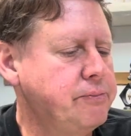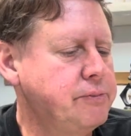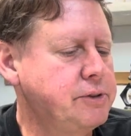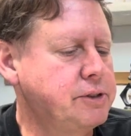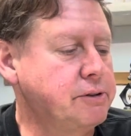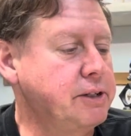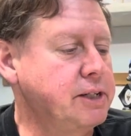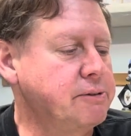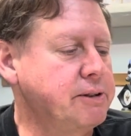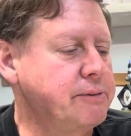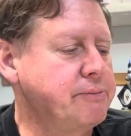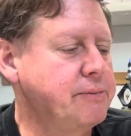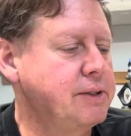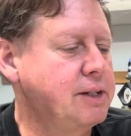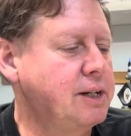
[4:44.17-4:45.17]
So anyway,
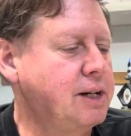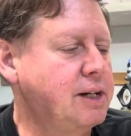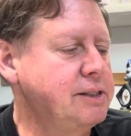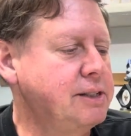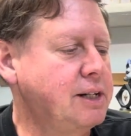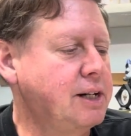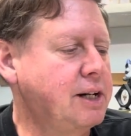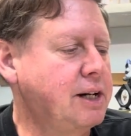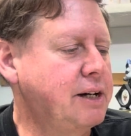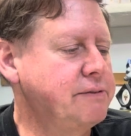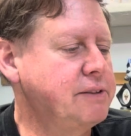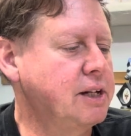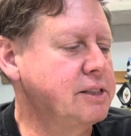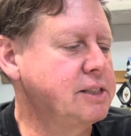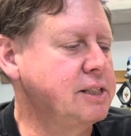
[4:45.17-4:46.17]
I've
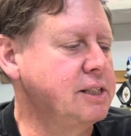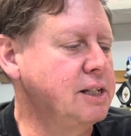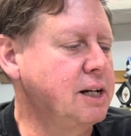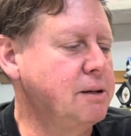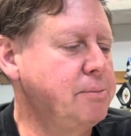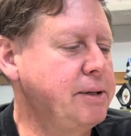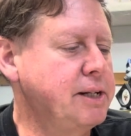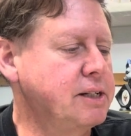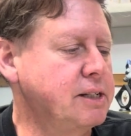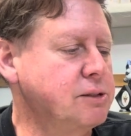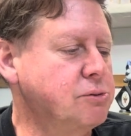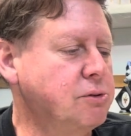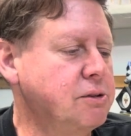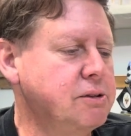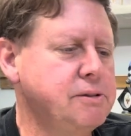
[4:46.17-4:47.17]
got the pen I
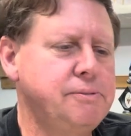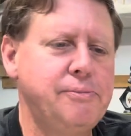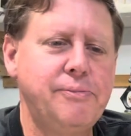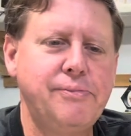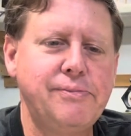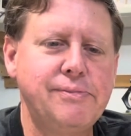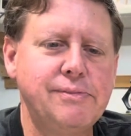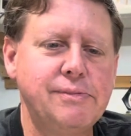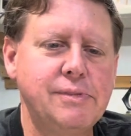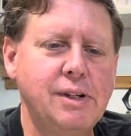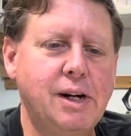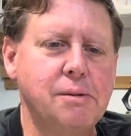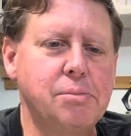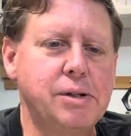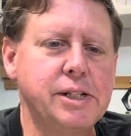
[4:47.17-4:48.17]
ordered.
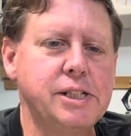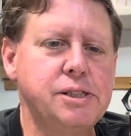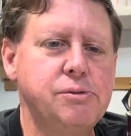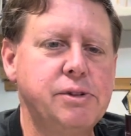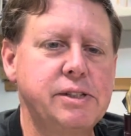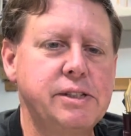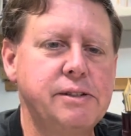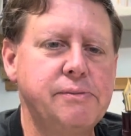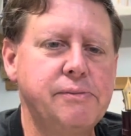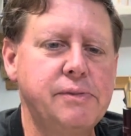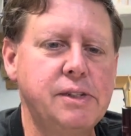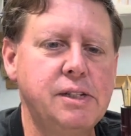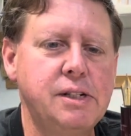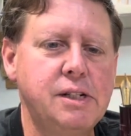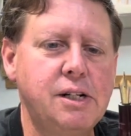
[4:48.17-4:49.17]
I'm pleased with it.
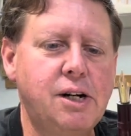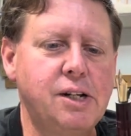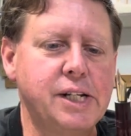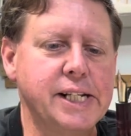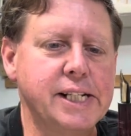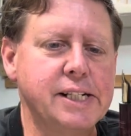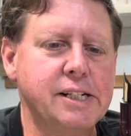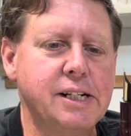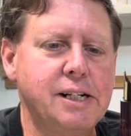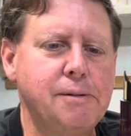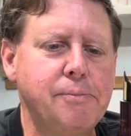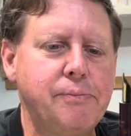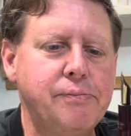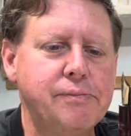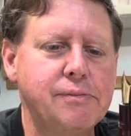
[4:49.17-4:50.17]
I'll ink it
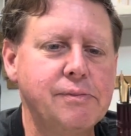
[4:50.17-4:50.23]
up.